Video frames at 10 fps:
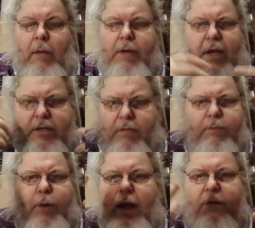because
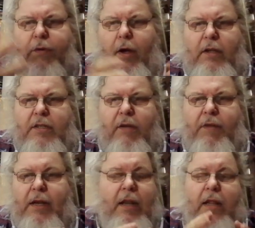of brain fog and stuff.
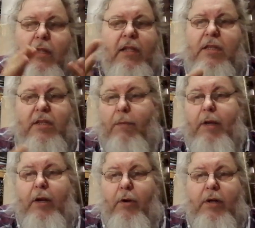And uh, this is
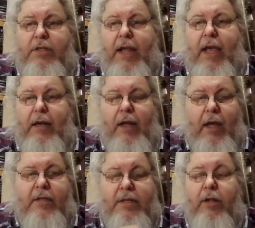something I don't understand.
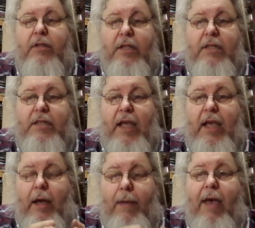I still to this
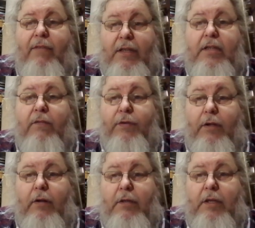day I'm having
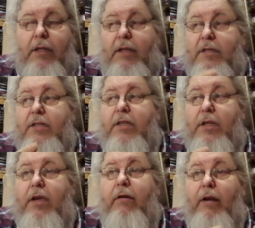difficulty, and this is a
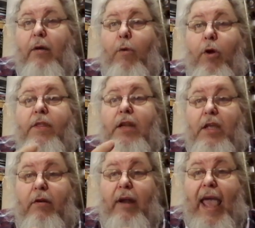year and more than a
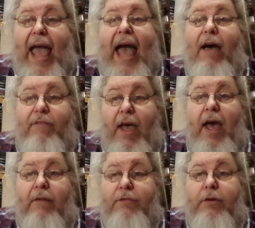year and a half
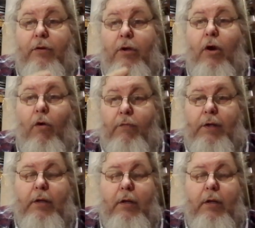after COVID